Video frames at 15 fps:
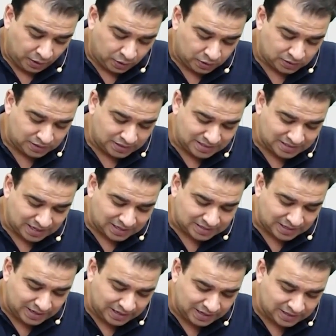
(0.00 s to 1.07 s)
These
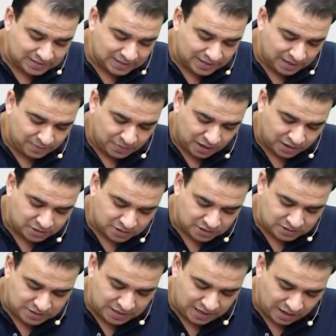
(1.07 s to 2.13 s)
ascending, descending branches,
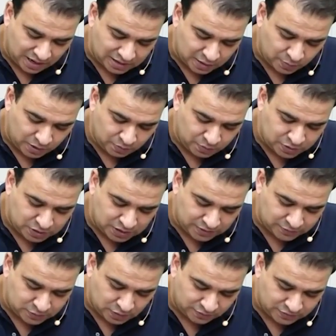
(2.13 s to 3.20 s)
they are the one which
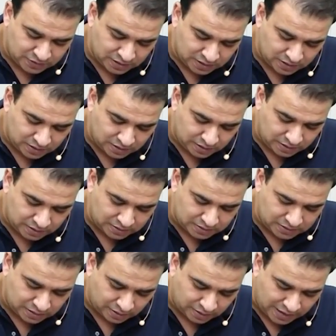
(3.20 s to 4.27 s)
gives off the
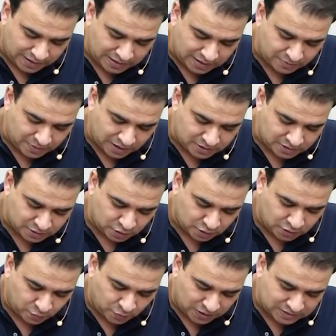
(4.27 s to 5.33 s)
recta branches or
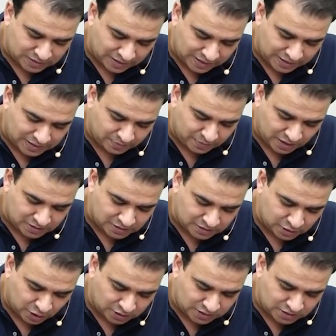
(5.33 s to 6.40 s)
the vasa recta branches
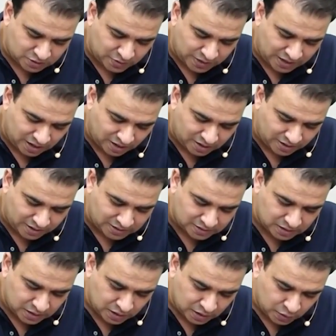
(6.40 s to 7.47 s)
or the straight arteries
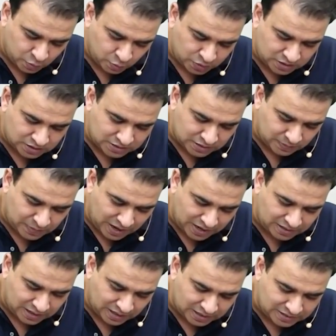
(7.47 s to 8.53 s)
which is
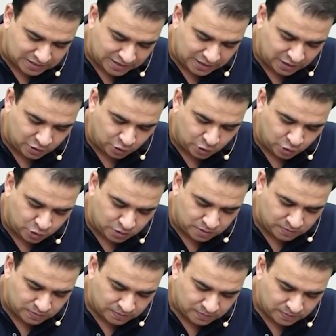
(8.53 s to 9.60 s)
supplying the ascending colon,